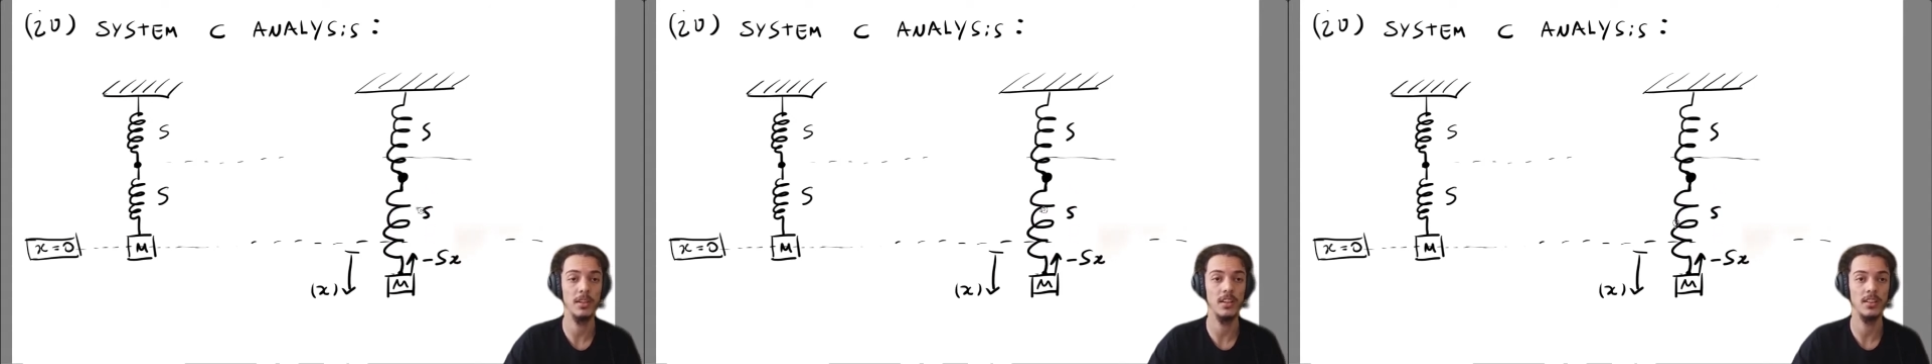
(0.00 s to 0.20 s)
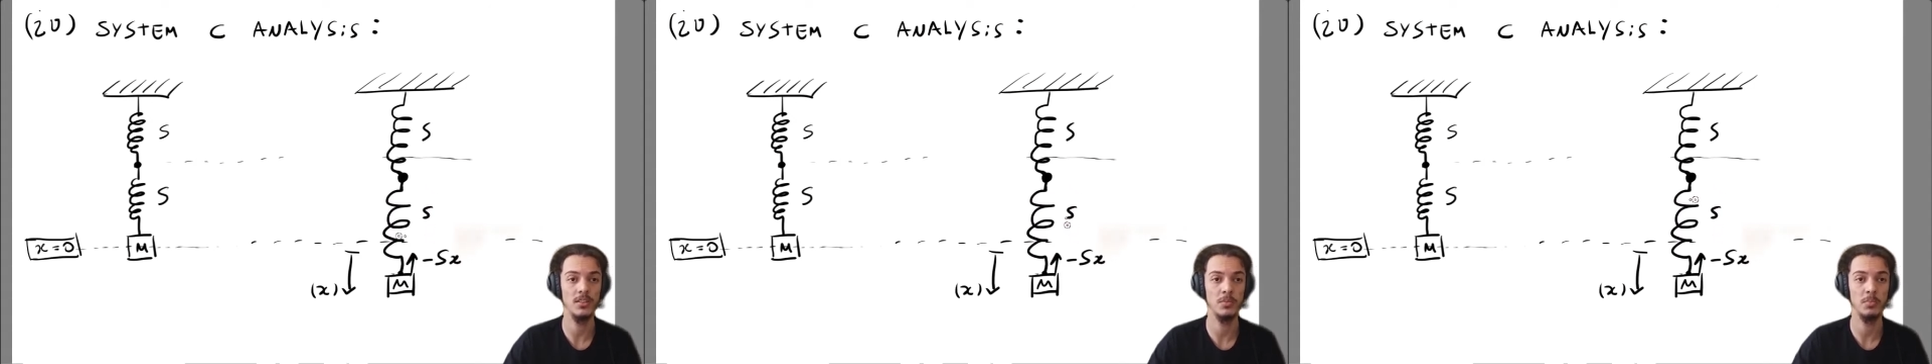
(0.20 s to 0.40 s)

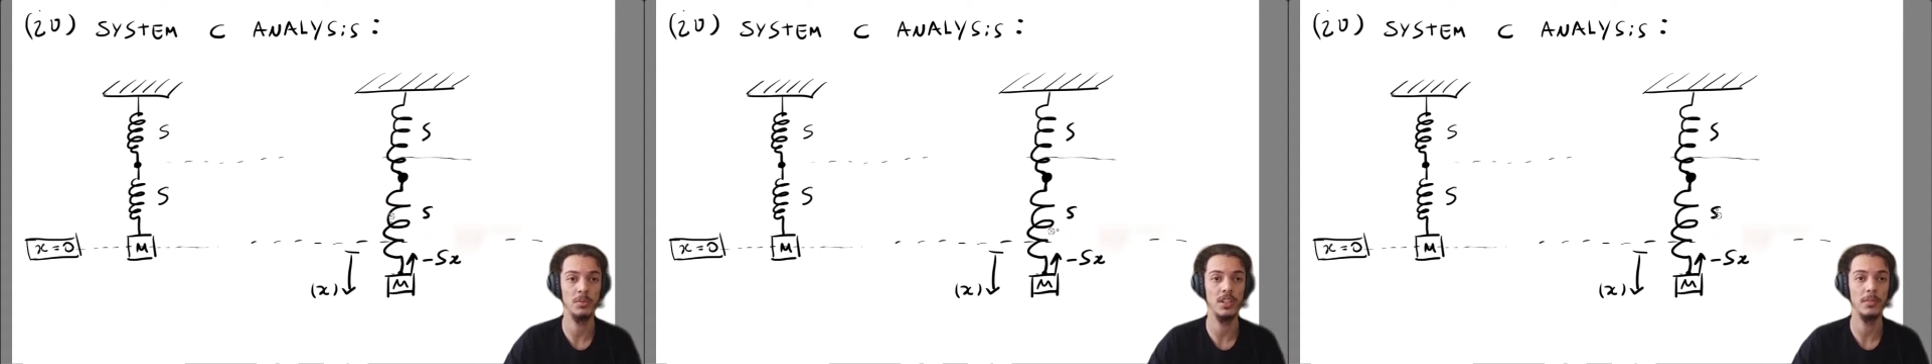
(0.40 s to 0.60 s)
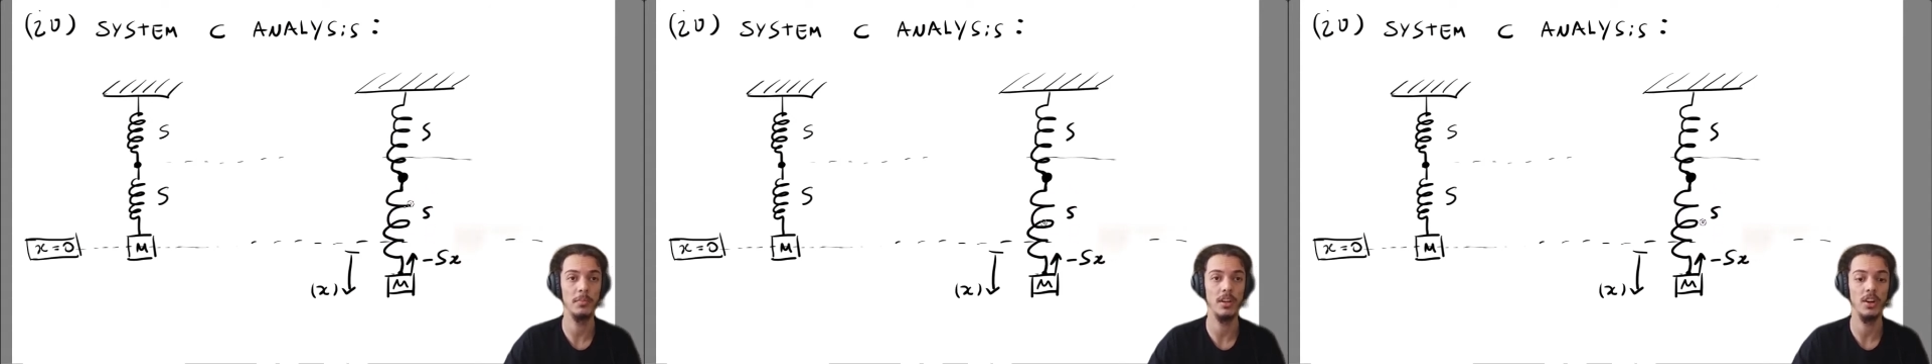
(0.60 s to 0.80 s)

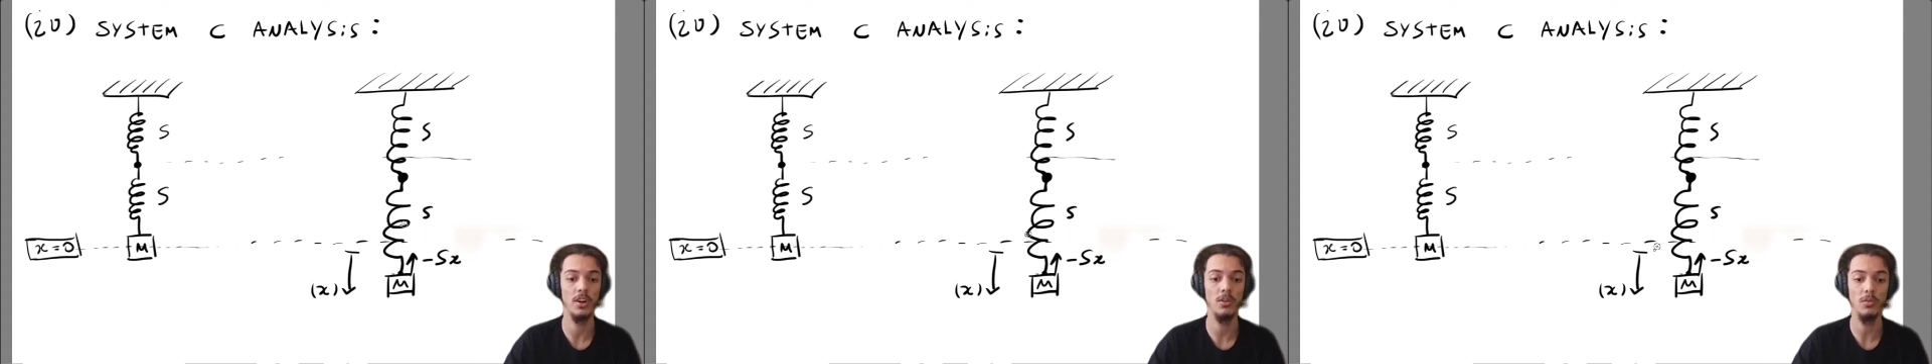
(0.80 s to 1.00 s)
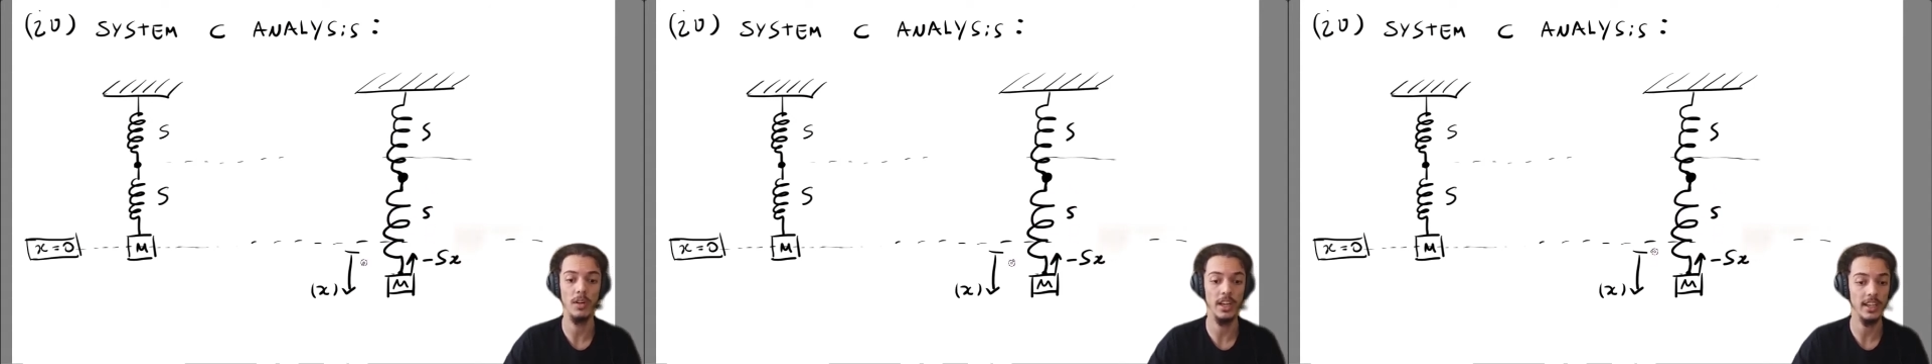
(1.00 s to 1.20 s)
spring
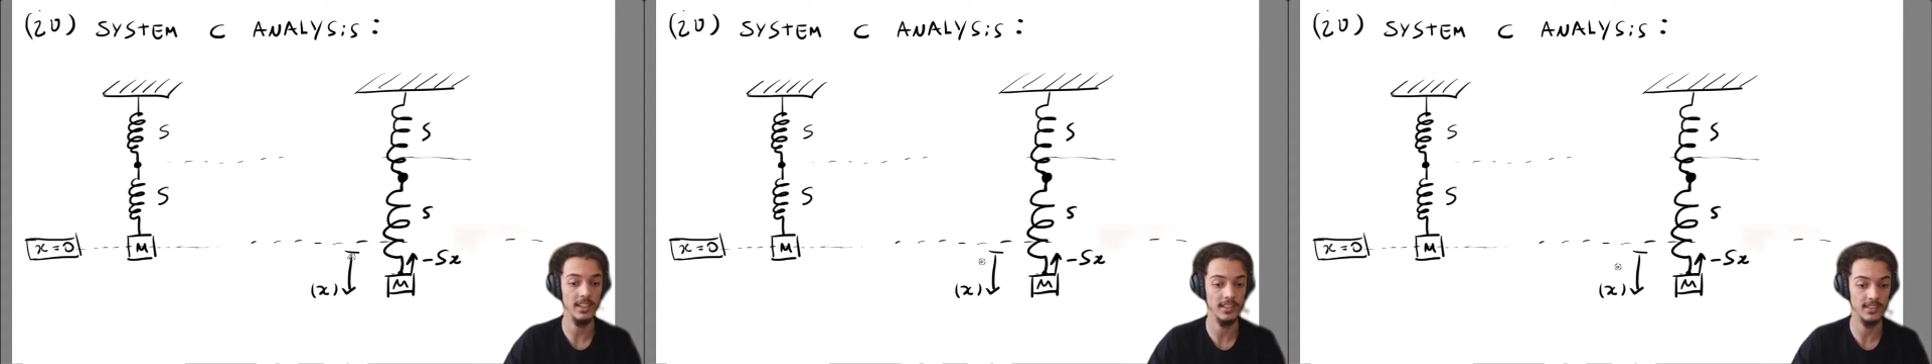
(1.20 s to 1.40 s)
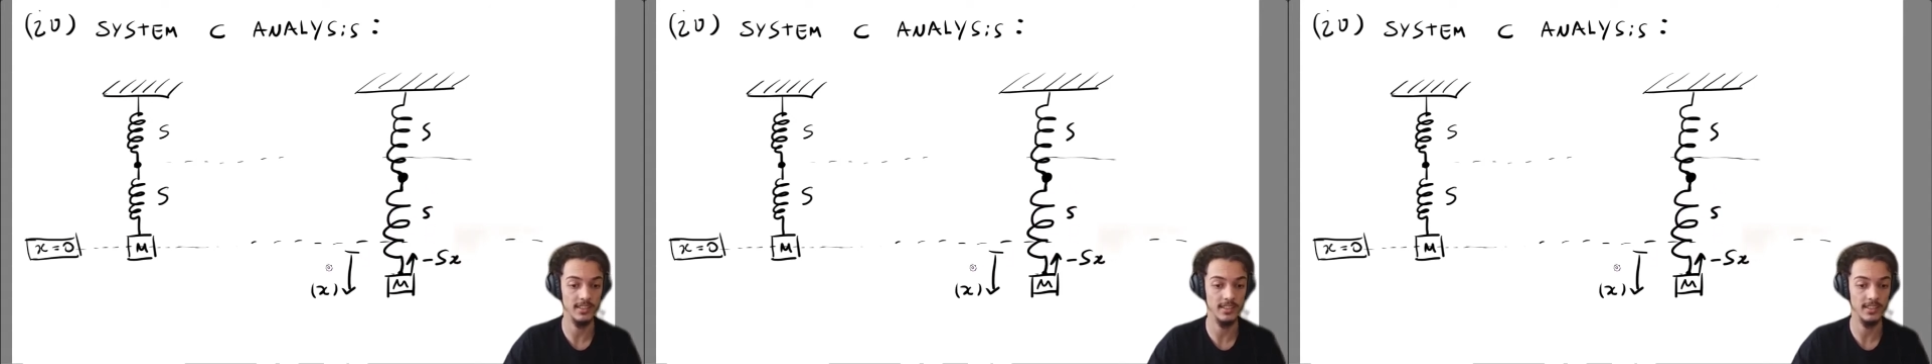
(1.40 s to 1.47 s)
below is